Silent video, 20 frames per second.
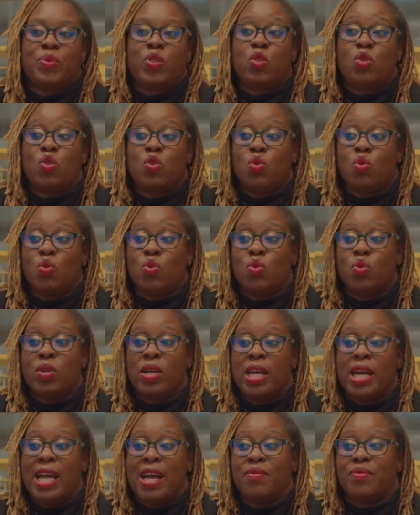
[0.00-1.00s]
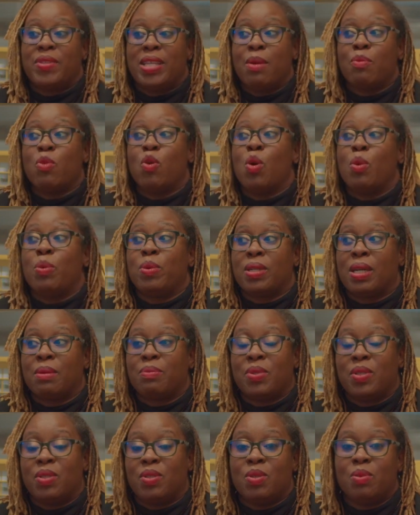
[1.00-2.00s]
to have them open
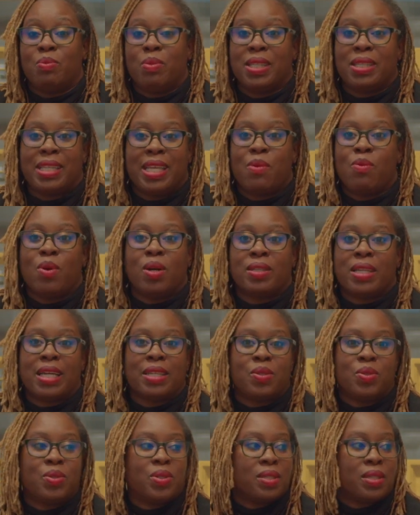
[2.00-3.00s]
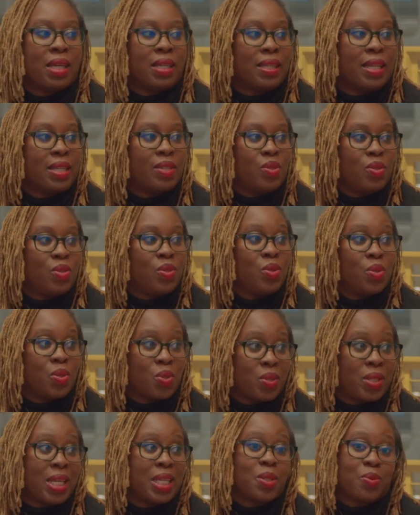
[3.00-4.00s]
up to you, but they will not do it unless you do.
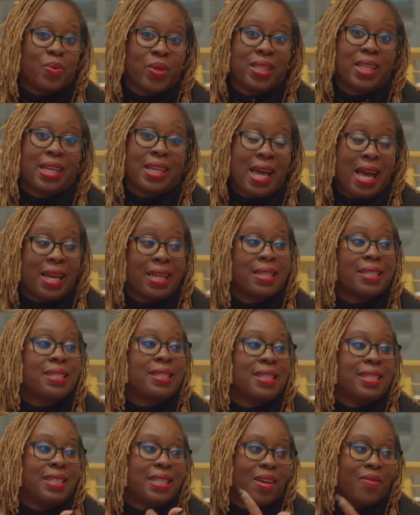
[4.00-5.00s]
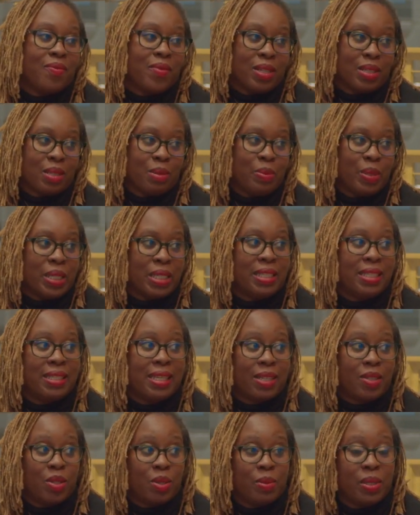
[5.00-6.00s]
So that's where that honesty, that vulnerability,
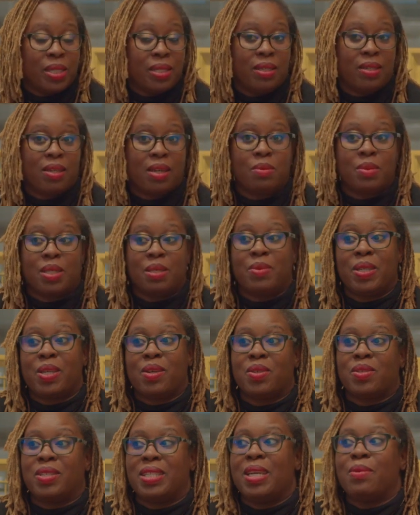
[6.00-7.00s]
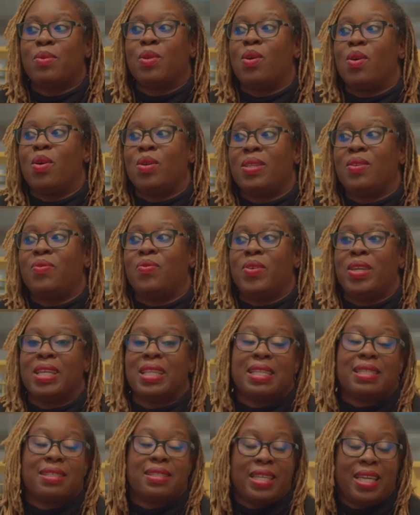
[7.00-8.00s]
that humility comes in, because they will only feel
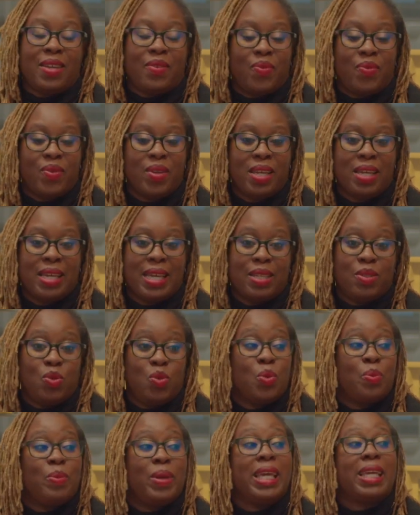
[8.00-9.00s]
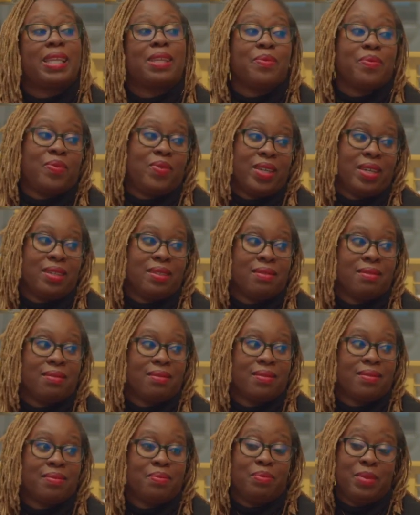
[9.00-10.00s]
as safe as you make them feel,
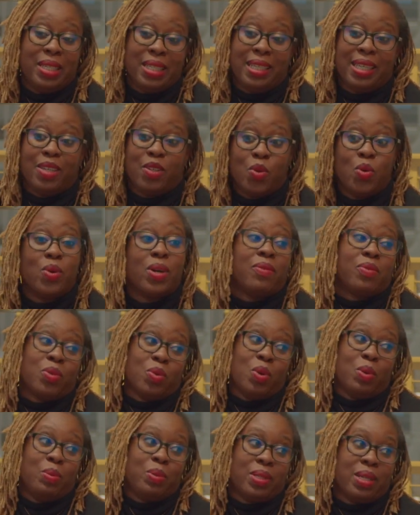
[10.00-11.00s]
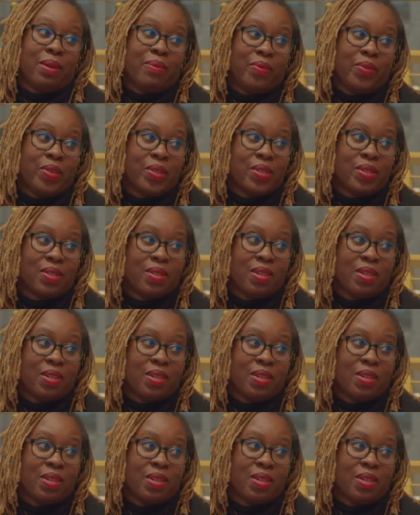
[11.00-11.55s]
meaning you have to open up first